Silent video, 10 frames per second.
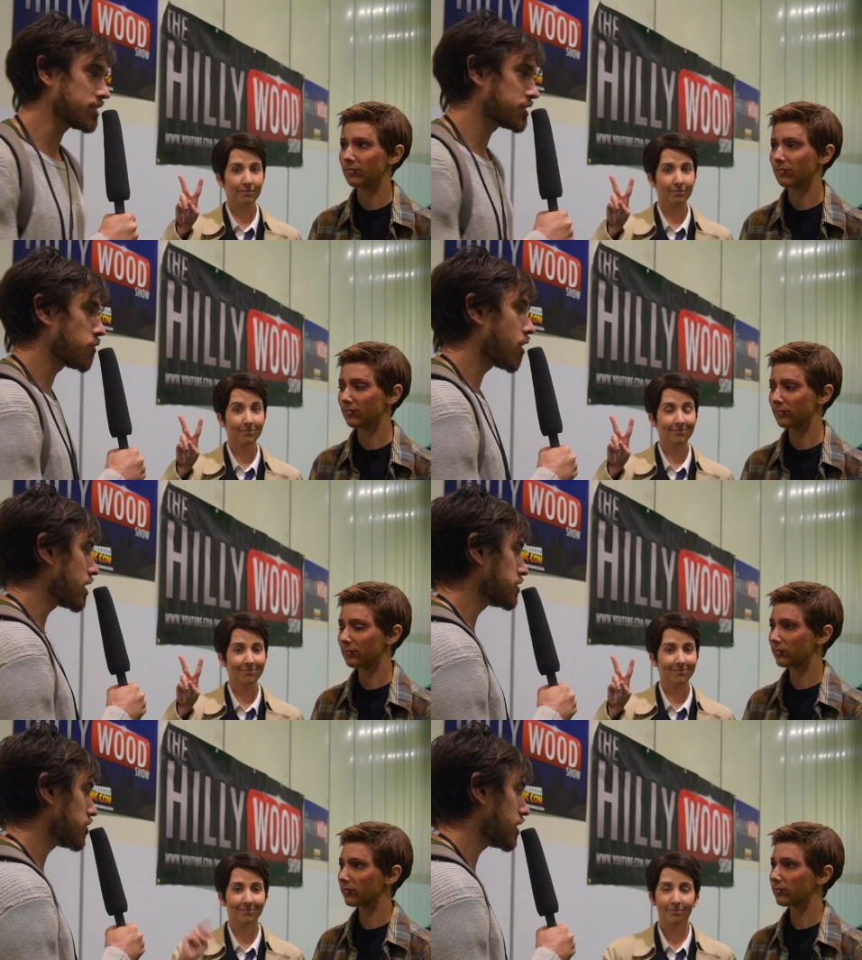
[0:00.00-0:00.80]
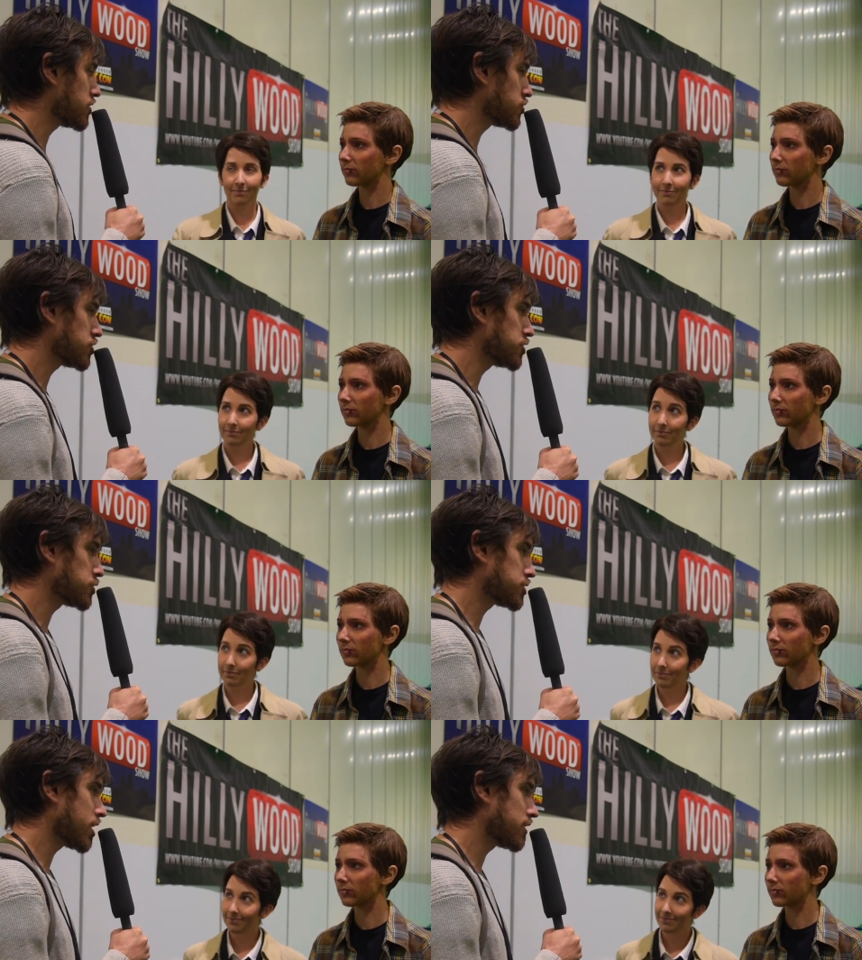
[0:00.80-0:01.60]
Speaker 1: uh, so right, int introduce
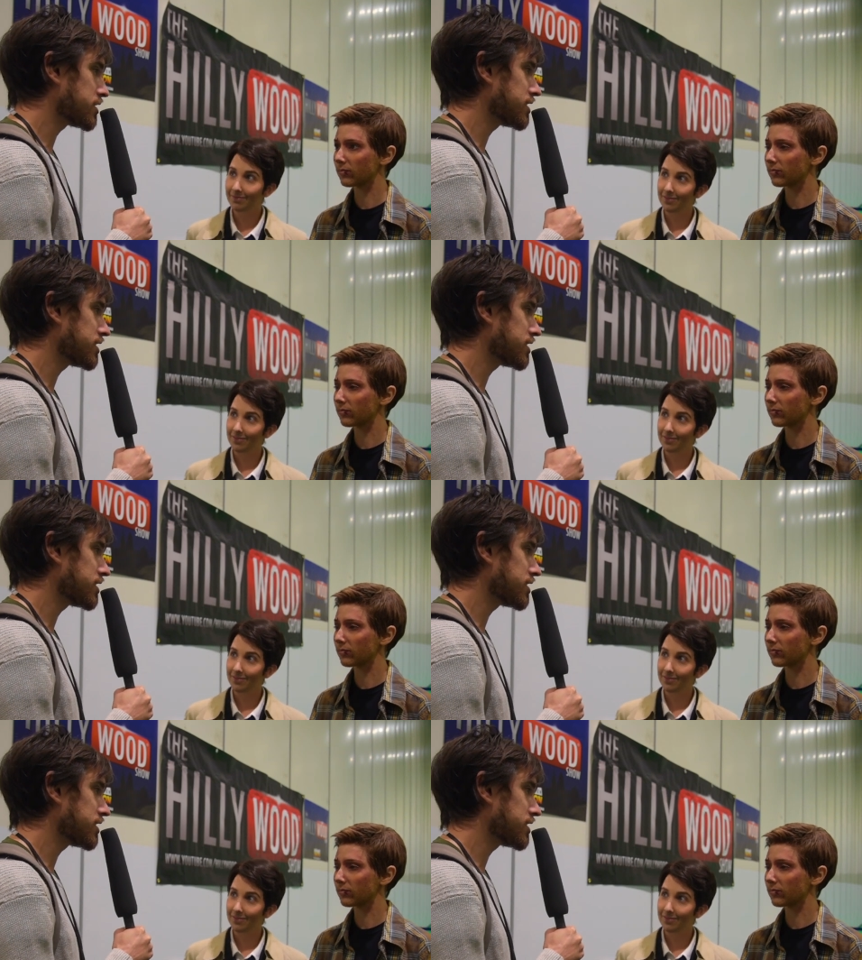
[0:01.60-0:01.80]
yourselves